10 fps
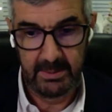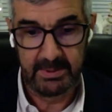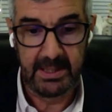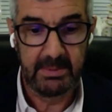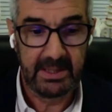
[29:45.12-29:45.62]

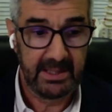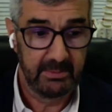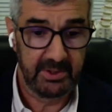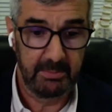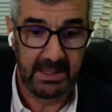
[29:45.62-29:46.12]
epidemic.
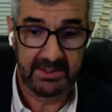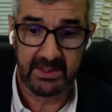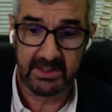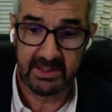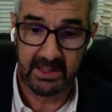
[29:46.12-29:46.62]
It was the
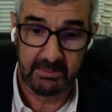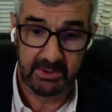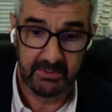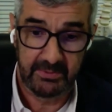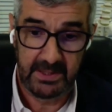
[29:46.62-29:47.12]
best in
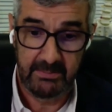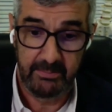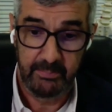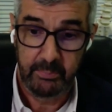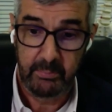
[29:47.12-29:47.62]
terms of
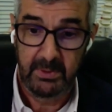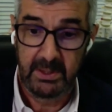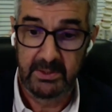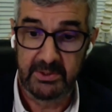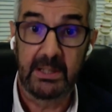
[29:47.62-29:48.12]

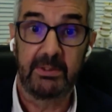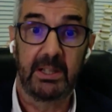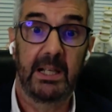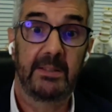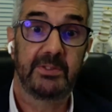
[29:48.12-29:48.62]

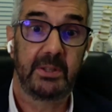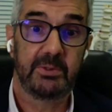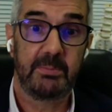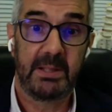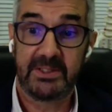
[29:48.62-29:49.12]
saving lives,
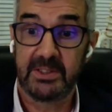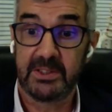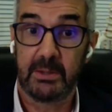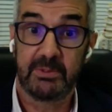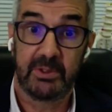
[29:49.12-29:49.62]
and it was the best
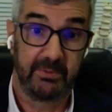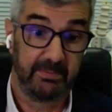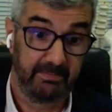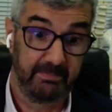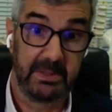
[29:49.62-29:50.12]
in terms of
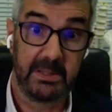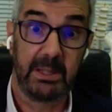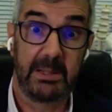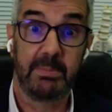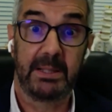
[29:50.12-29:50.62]

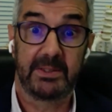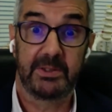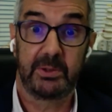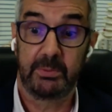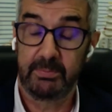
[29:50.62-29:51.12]
minimal
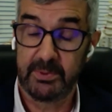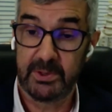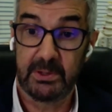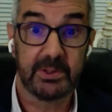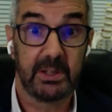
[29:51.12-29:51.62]
impact to
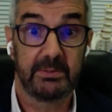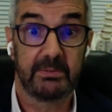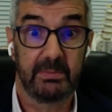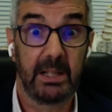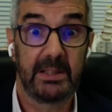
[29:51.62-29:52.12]

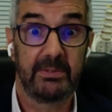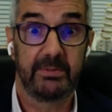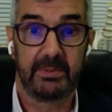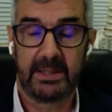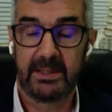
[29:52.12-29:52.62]

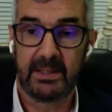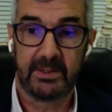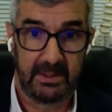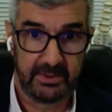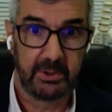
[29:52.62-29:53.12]
life
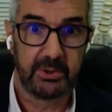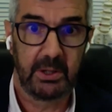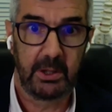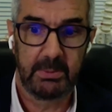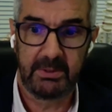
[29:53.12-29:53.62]
and
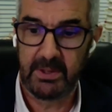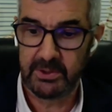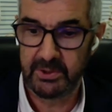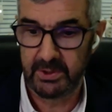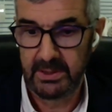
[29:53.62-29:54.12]
socioeconomic
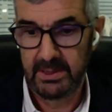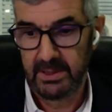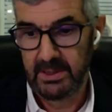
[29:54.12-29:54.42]
function.